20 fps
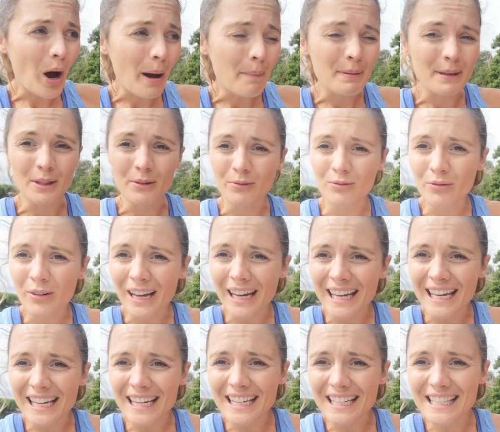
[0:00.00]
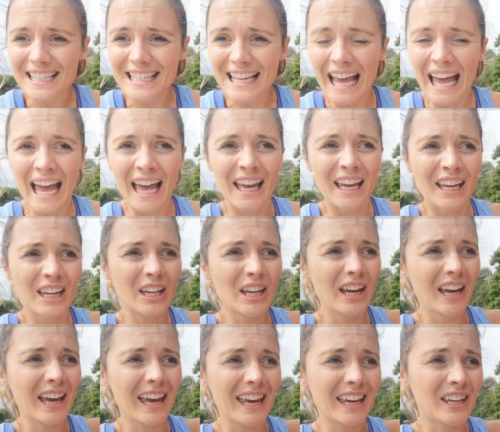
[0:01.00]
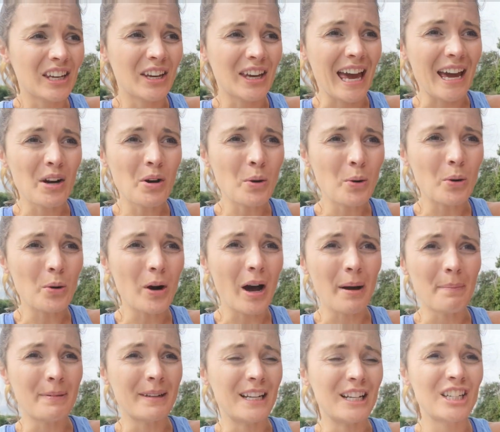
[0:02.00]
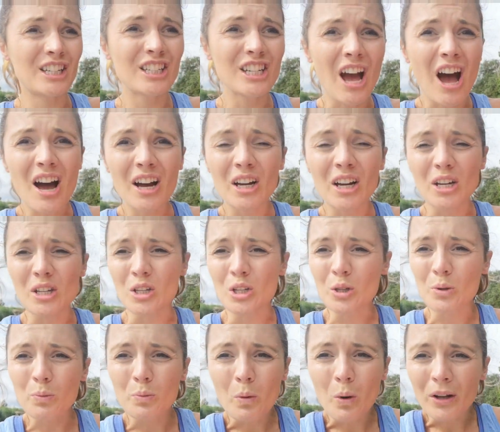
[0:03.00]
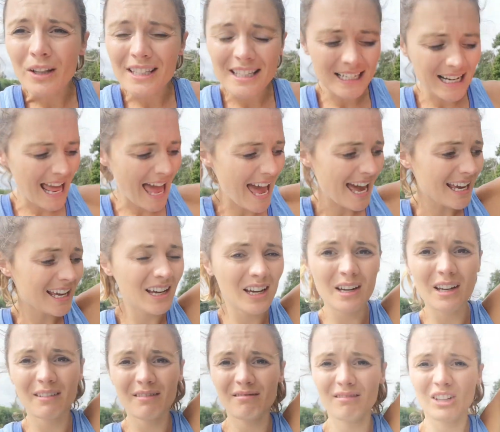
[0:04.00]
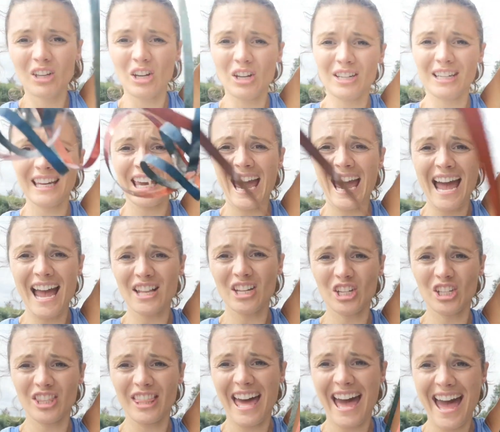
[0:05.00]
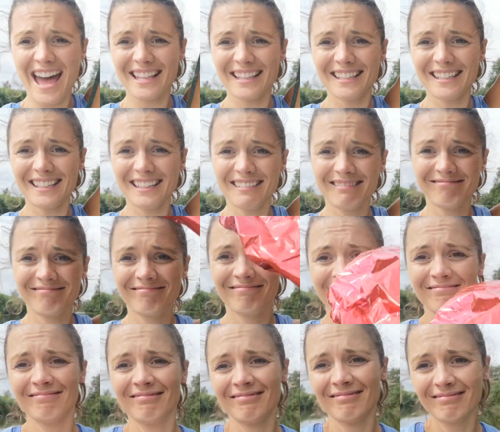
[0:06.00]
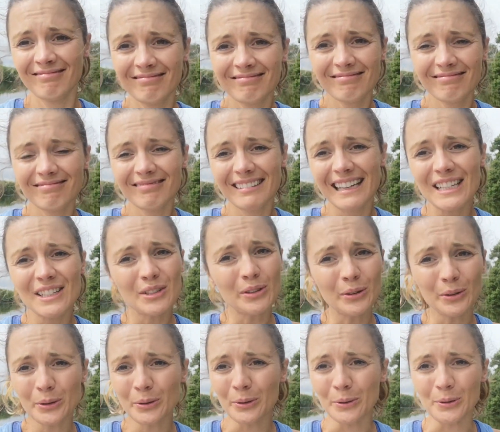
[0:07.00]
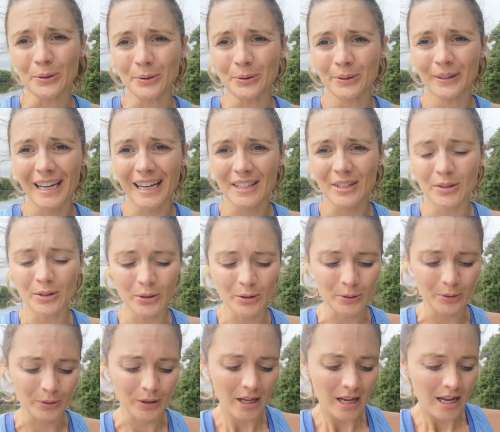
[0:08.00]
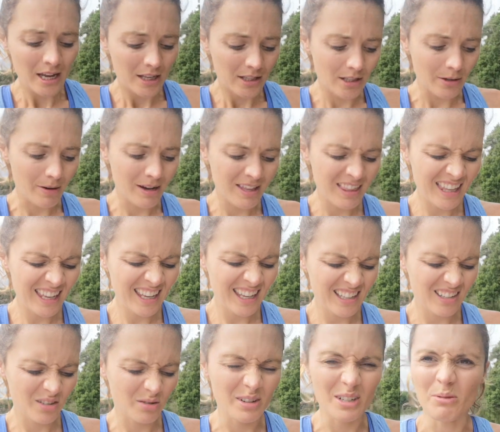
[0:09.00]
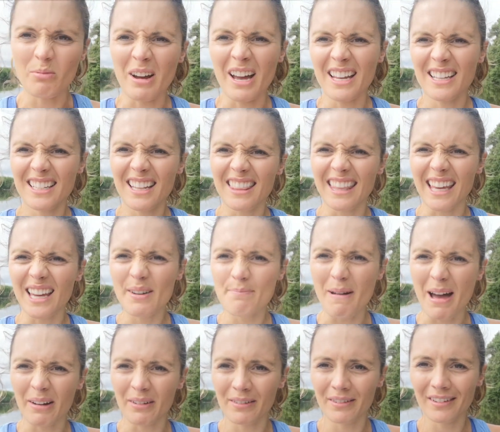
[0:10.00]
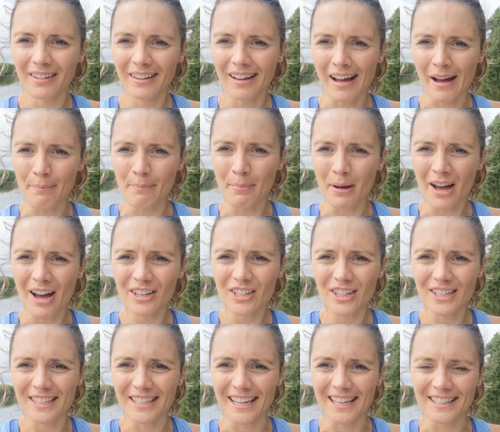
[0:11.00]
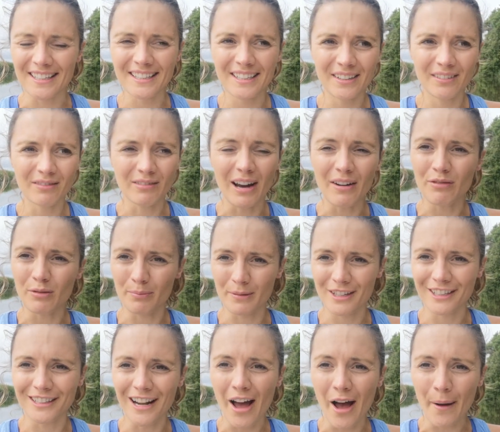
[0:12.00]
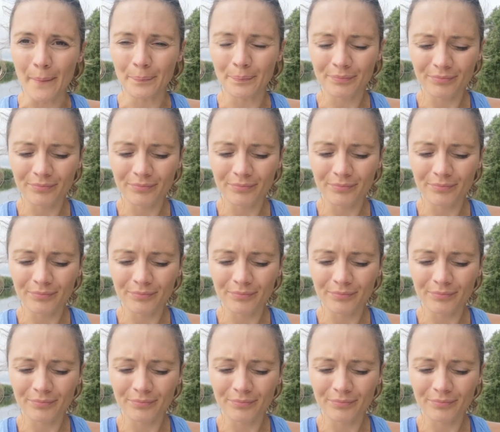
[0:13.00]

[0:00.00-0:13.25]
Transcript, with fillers: up in the reeds, it could get caught up in a duck, a swan's leg could catch that. It's not cool, it's not cool. So I think it's always wise to think about our purchases right from the start.